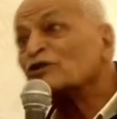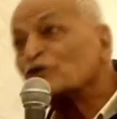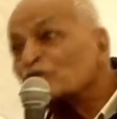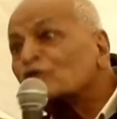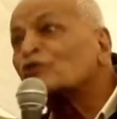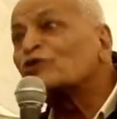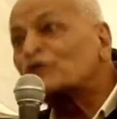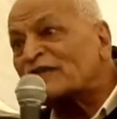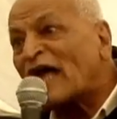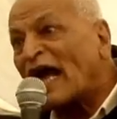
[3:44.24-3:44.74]

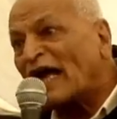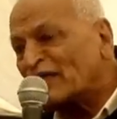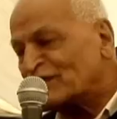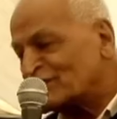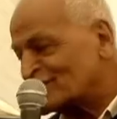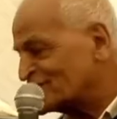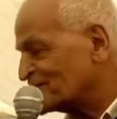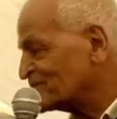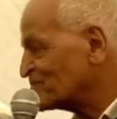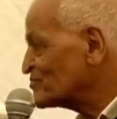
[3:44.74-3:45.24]
true
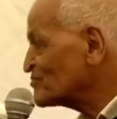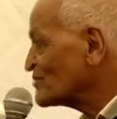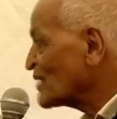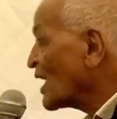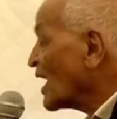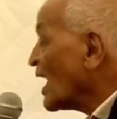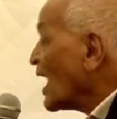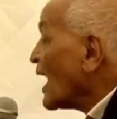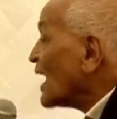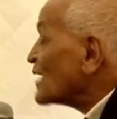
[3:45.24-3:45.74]
science.
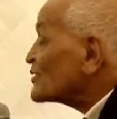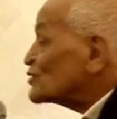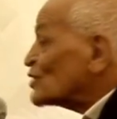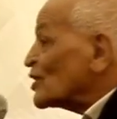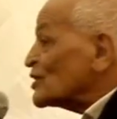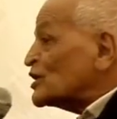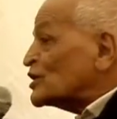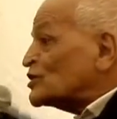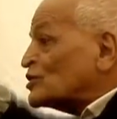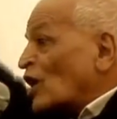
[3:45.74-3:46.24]
And
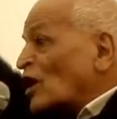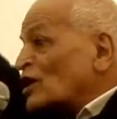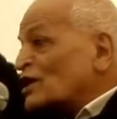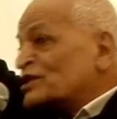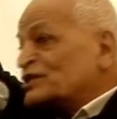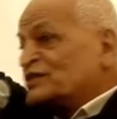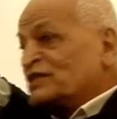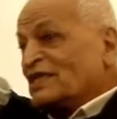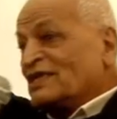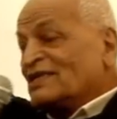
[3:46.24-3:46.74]
so
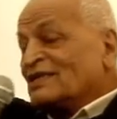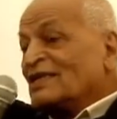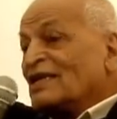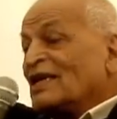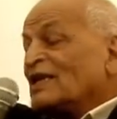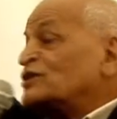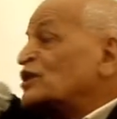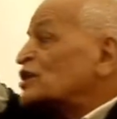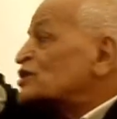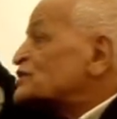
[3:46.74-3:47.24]
ecology
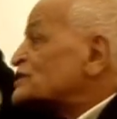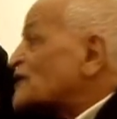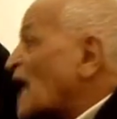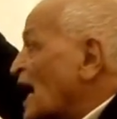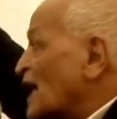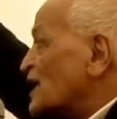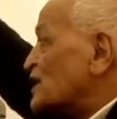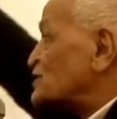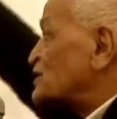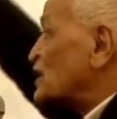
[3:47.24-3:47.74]
is the
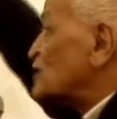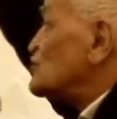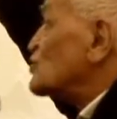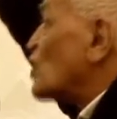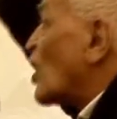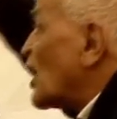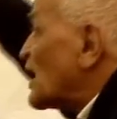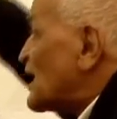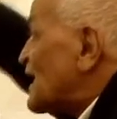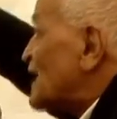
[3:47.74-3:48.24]
science, the
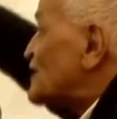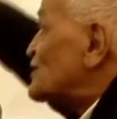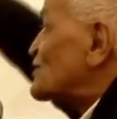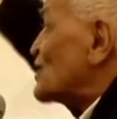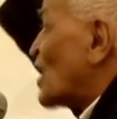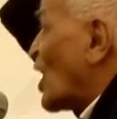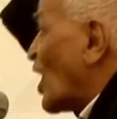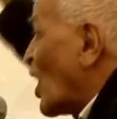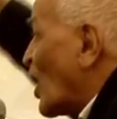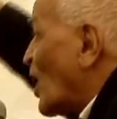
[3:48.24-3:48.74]

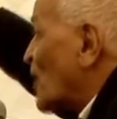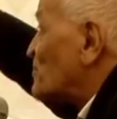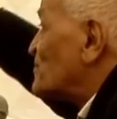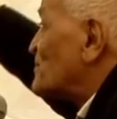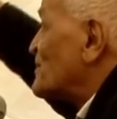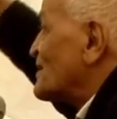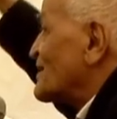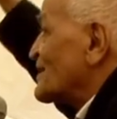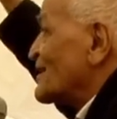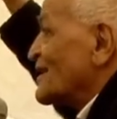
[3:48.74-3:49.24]
knowledge of
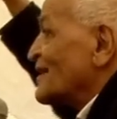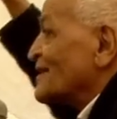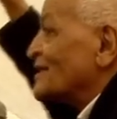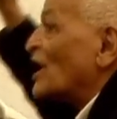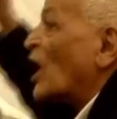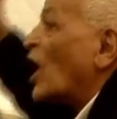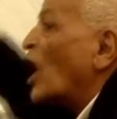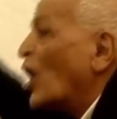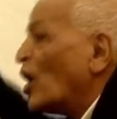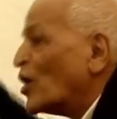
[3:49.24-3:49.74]

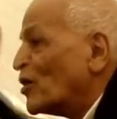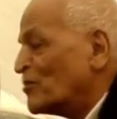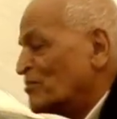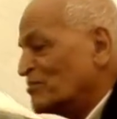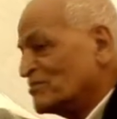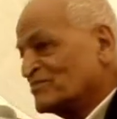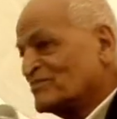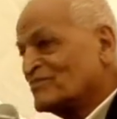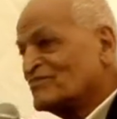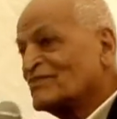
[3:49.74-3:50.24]
the whole.
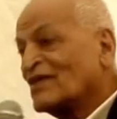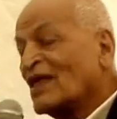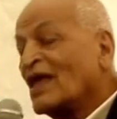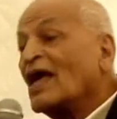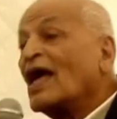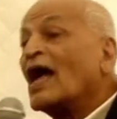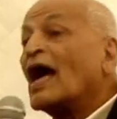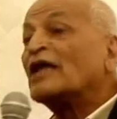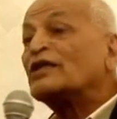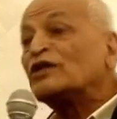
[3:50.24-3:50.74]

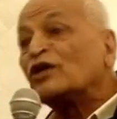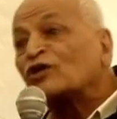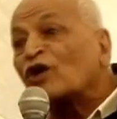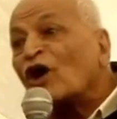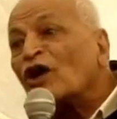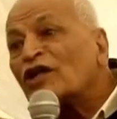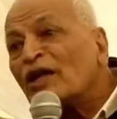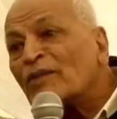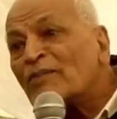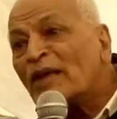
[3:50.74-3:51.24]
And
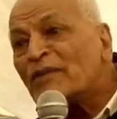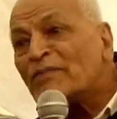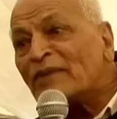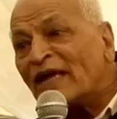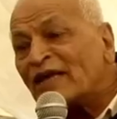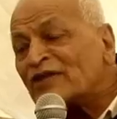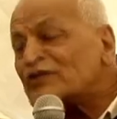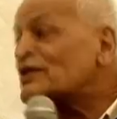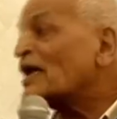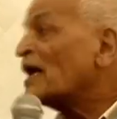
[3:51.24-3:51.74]
economy
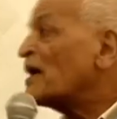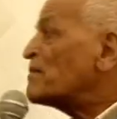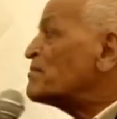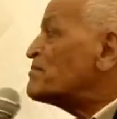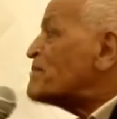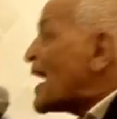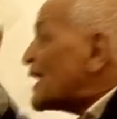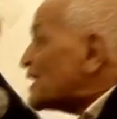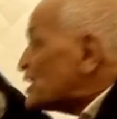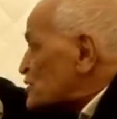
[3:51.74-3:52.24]
means
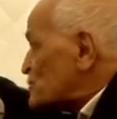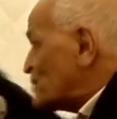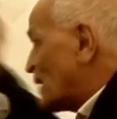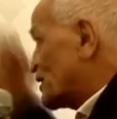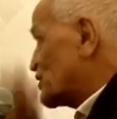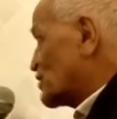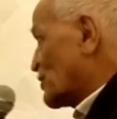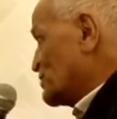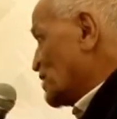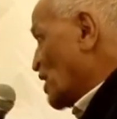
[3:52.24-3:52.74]

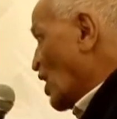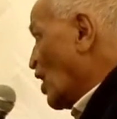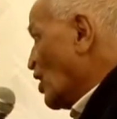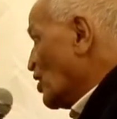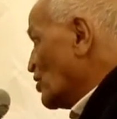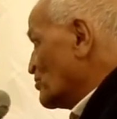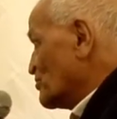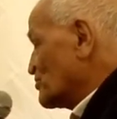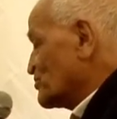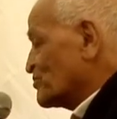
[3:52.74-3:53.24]
management of the
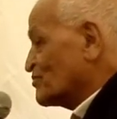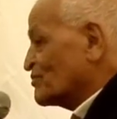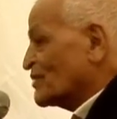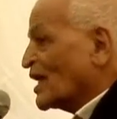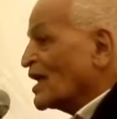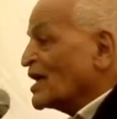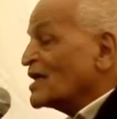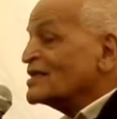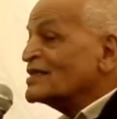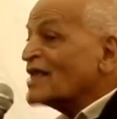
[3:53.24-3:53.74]
home.
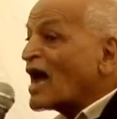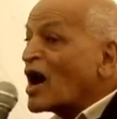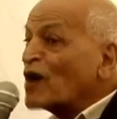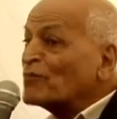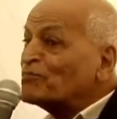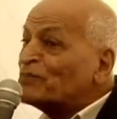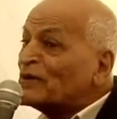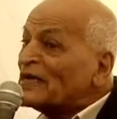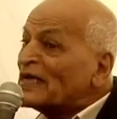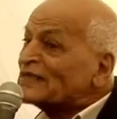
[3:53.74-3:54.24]

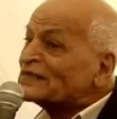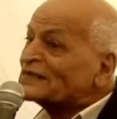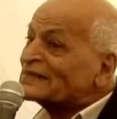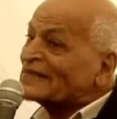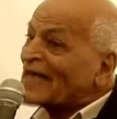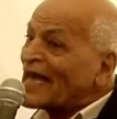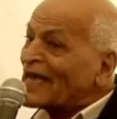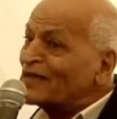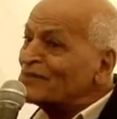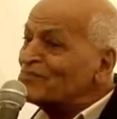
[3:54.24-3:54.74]
Now please
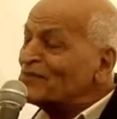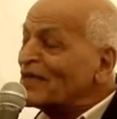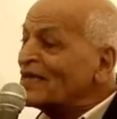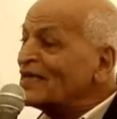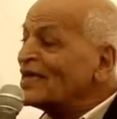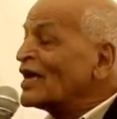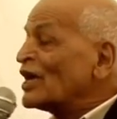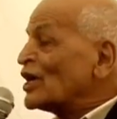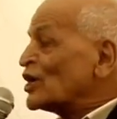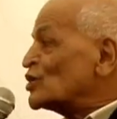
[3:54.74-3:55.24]
tell
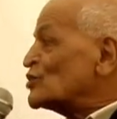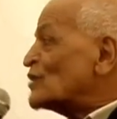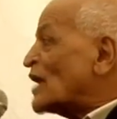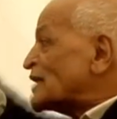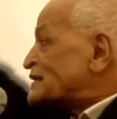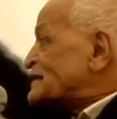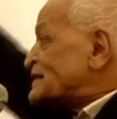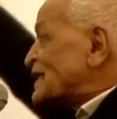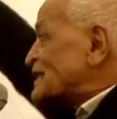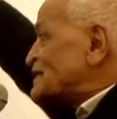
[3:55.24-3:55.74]
me, you
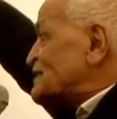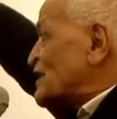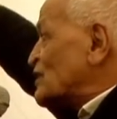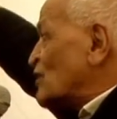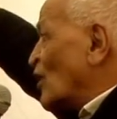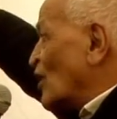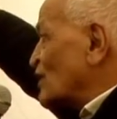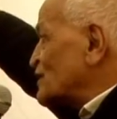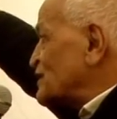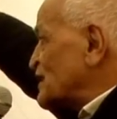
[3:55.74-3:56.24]
are
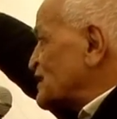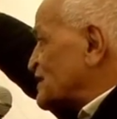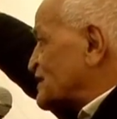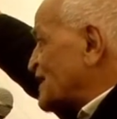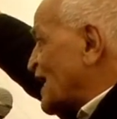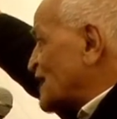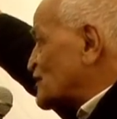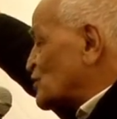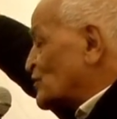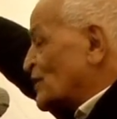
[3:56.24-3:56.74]
teaching all these
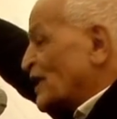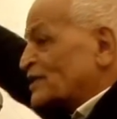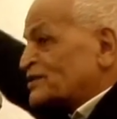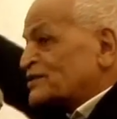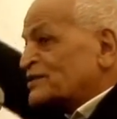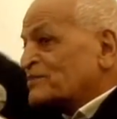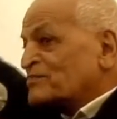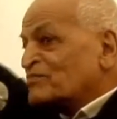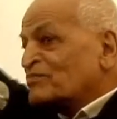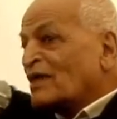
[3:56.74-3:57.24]

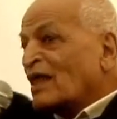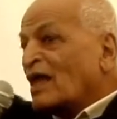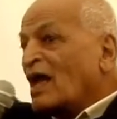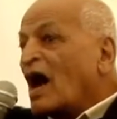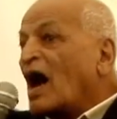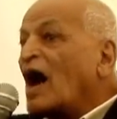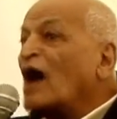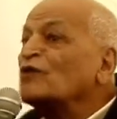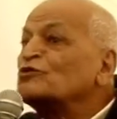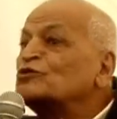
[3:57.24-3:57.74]
graduates
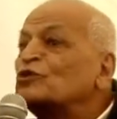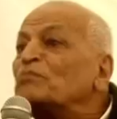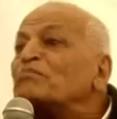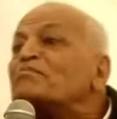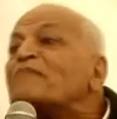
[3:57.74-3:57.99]
how to